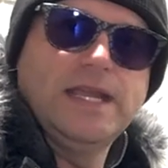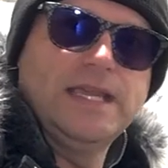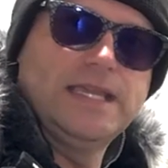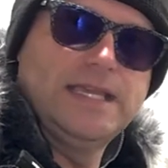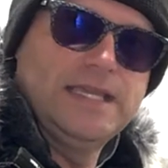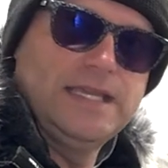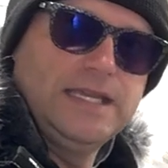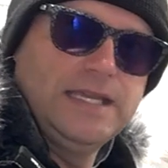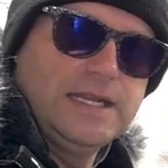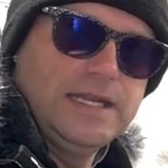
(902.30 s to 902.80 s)

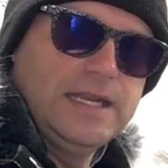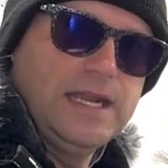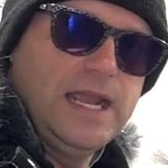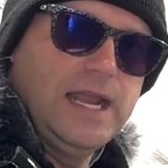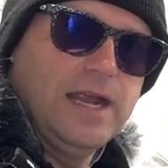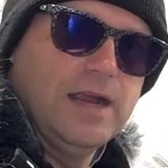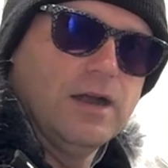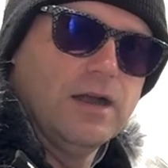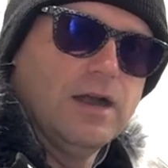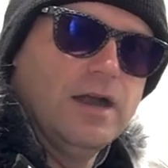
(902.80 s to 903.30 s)
heated
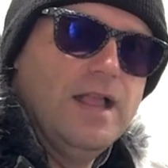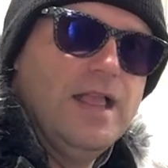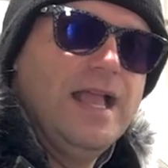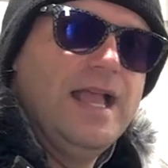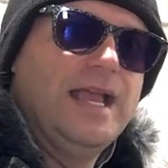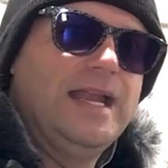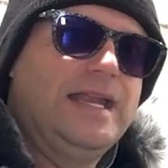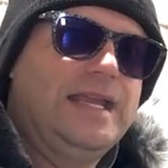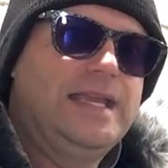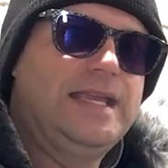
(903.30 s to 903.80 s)
air
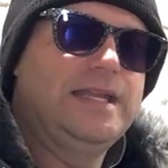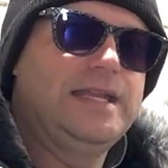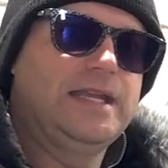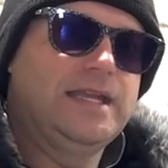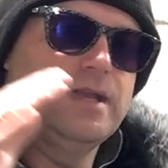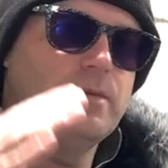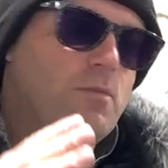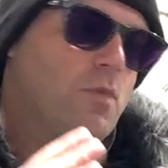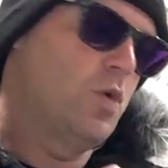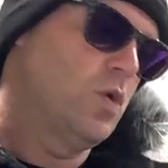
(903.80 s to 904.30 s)
and
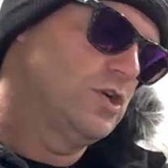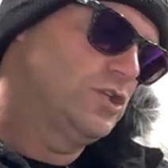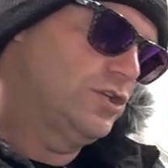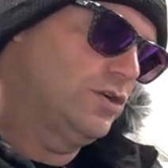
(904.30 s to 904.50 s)
heating it more.